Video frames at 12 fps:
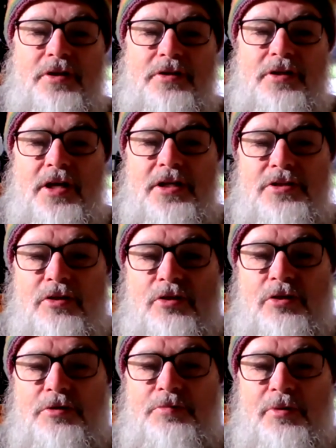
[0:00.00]
Not yes,
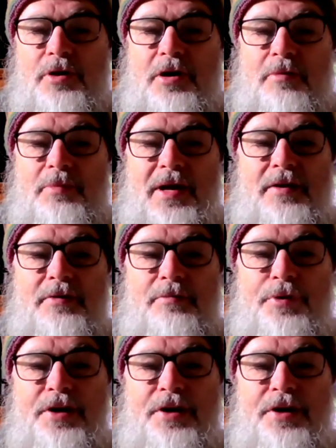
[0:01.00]
Lord, but what about